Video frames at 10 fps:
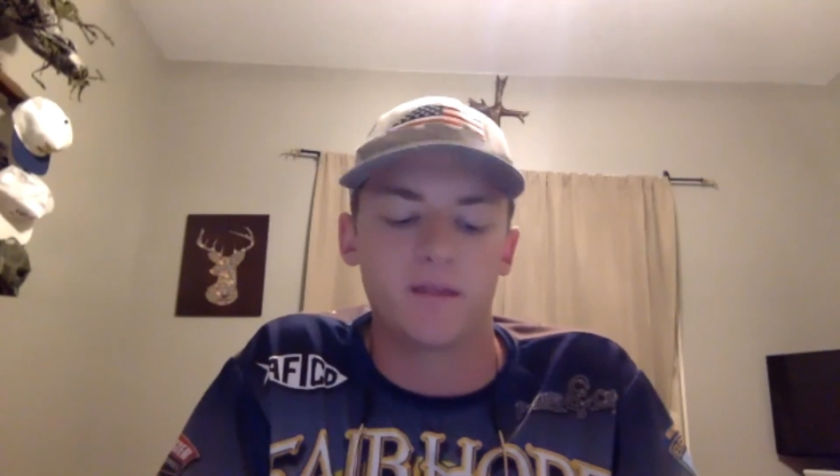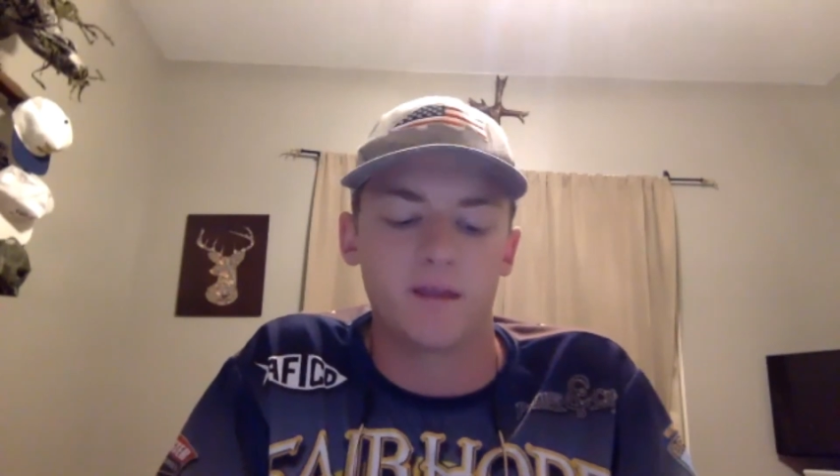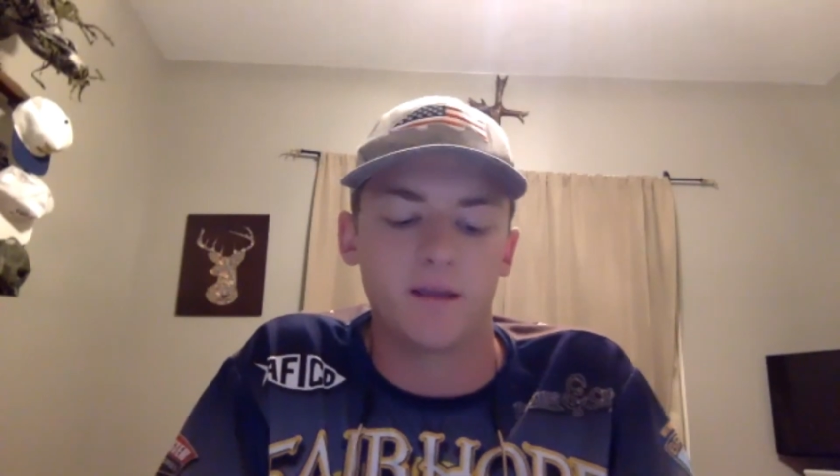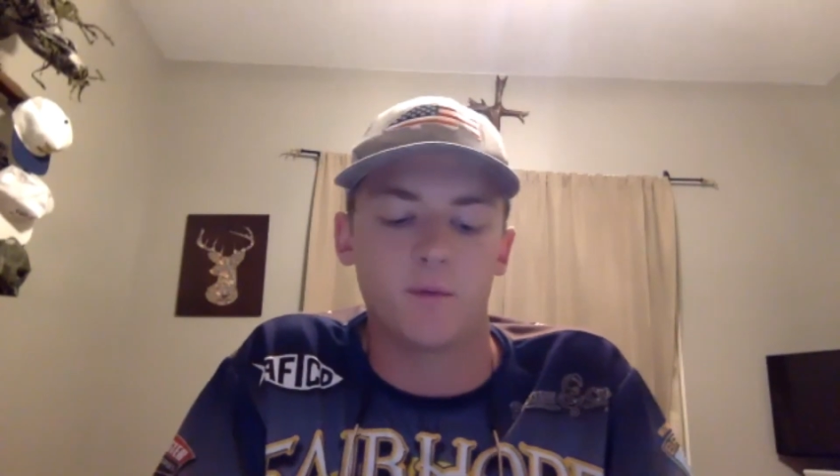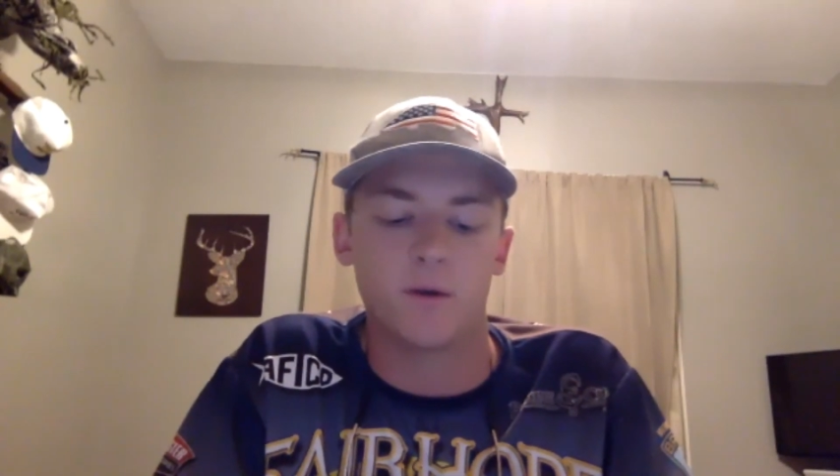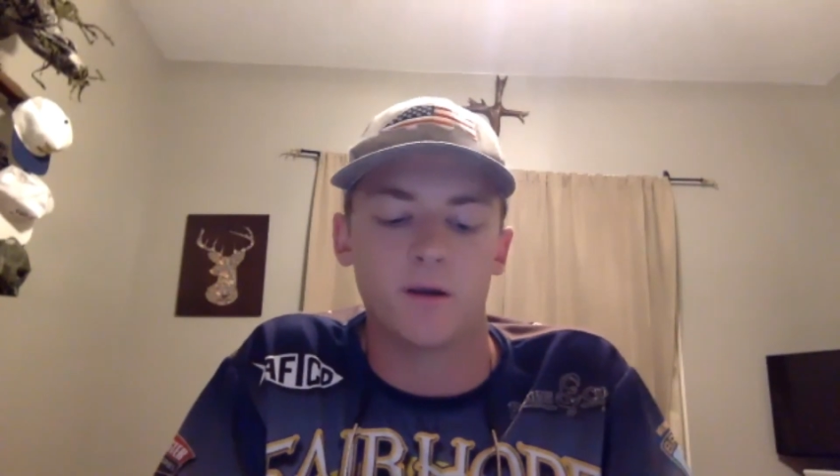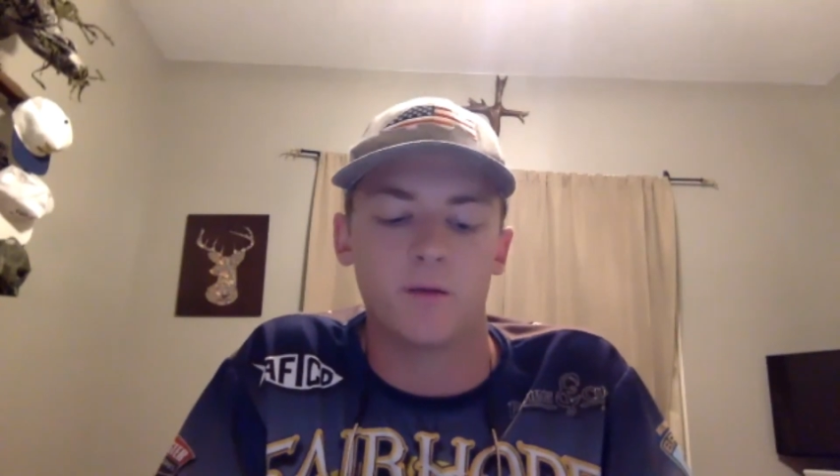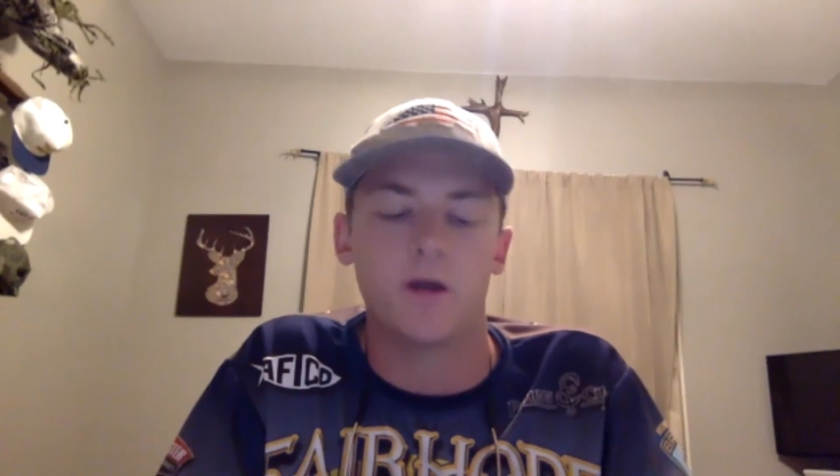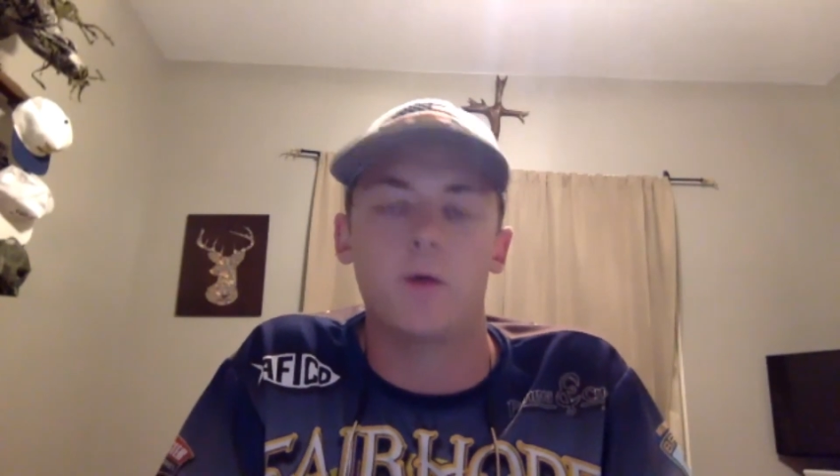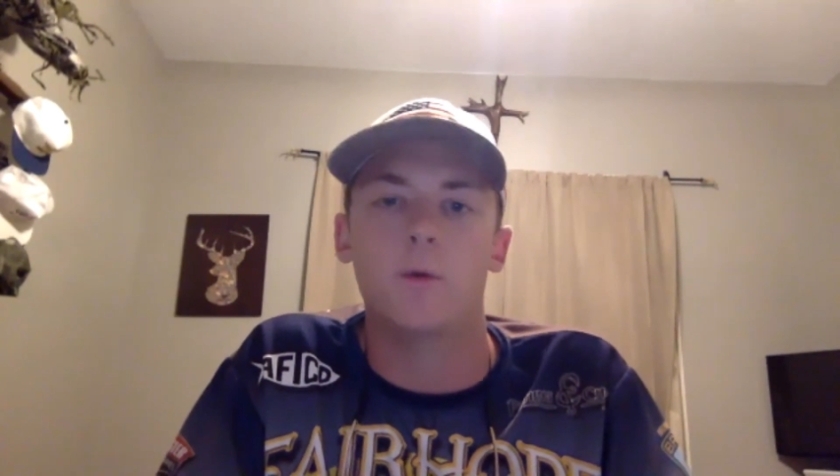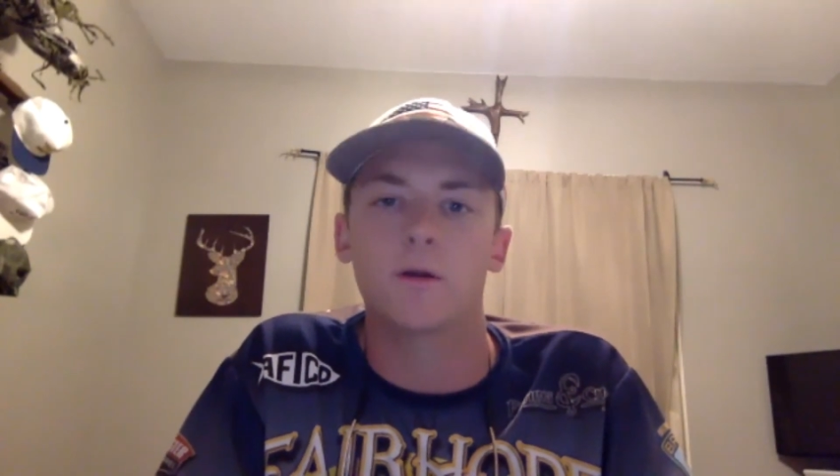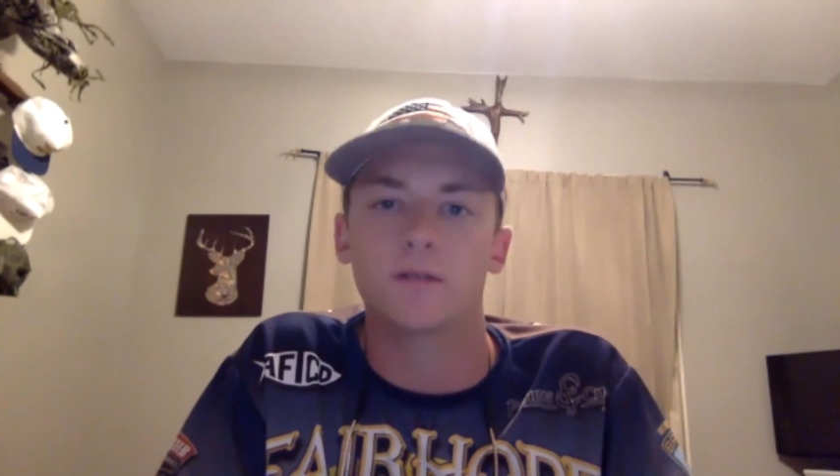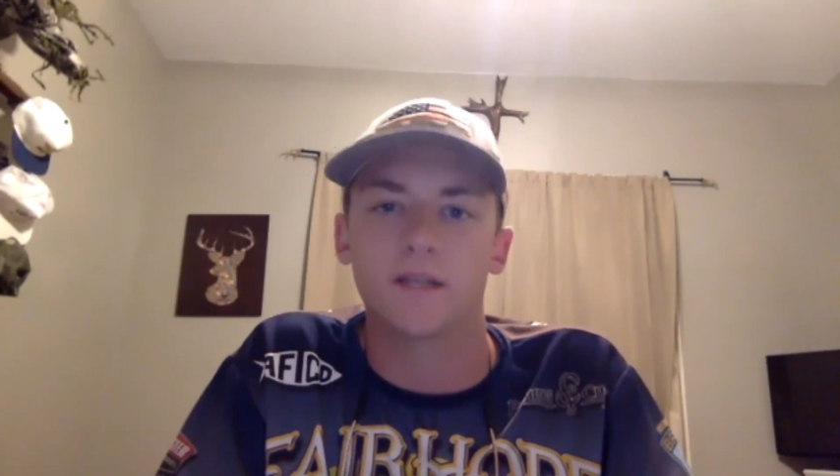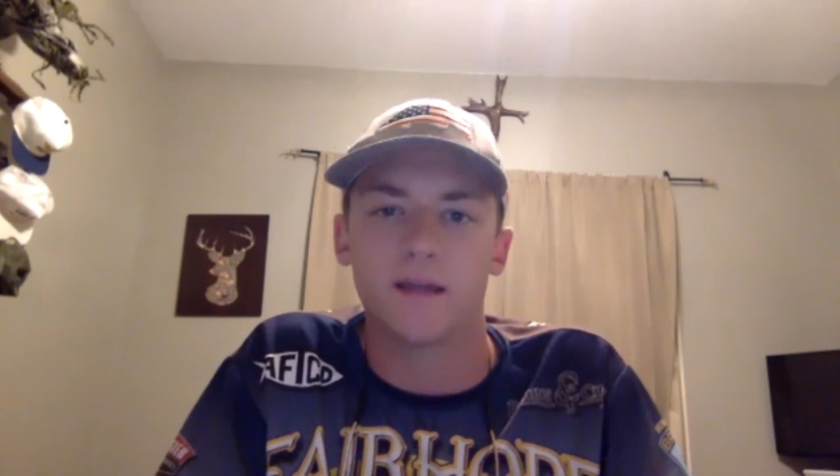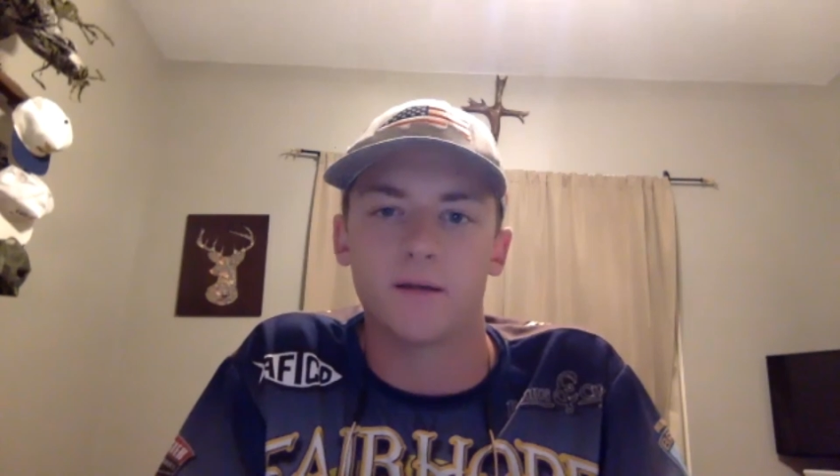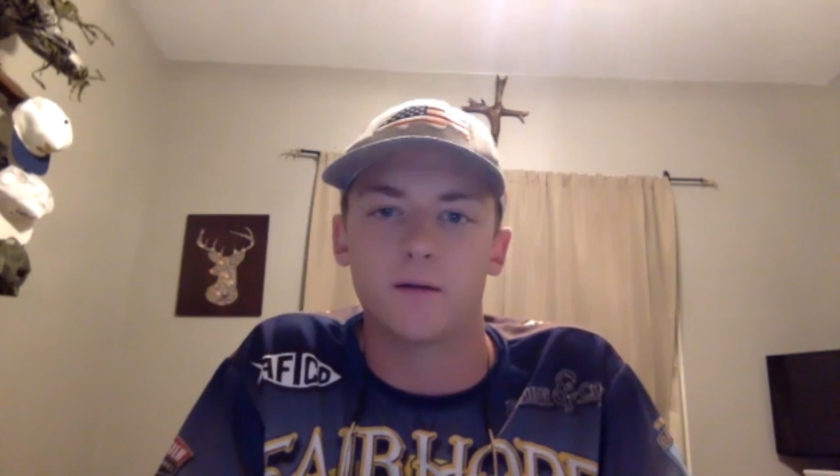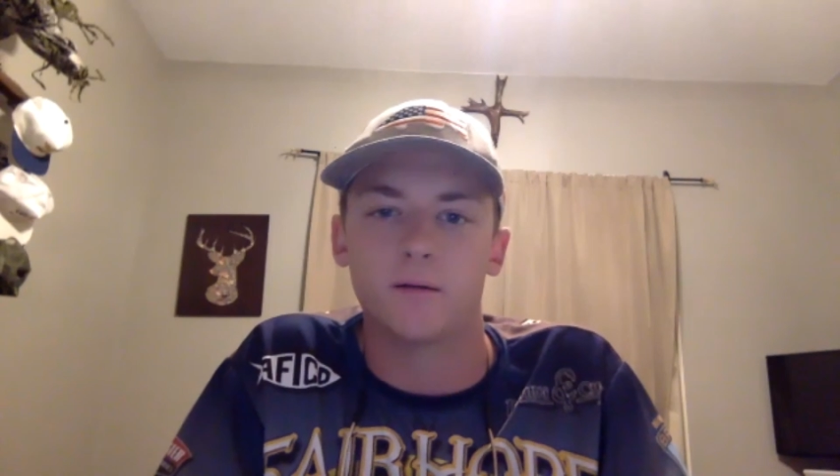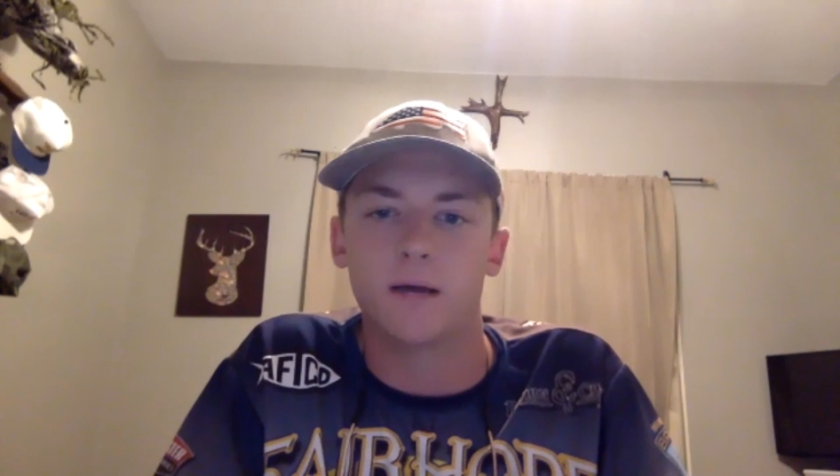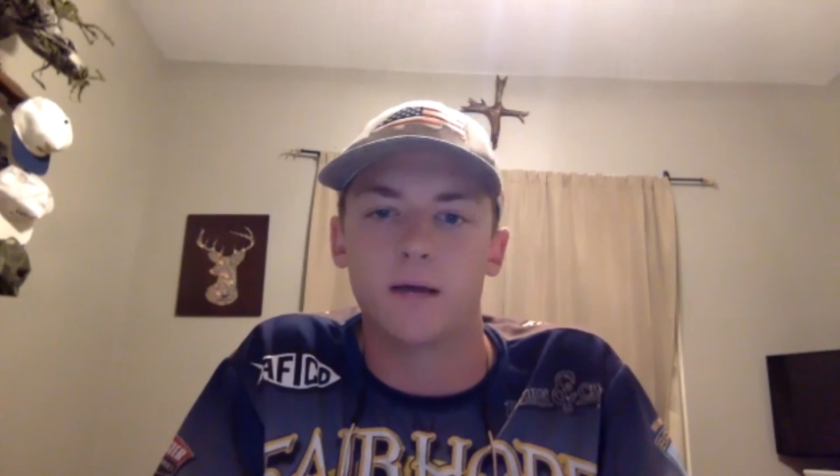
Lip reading: thing where we all work together.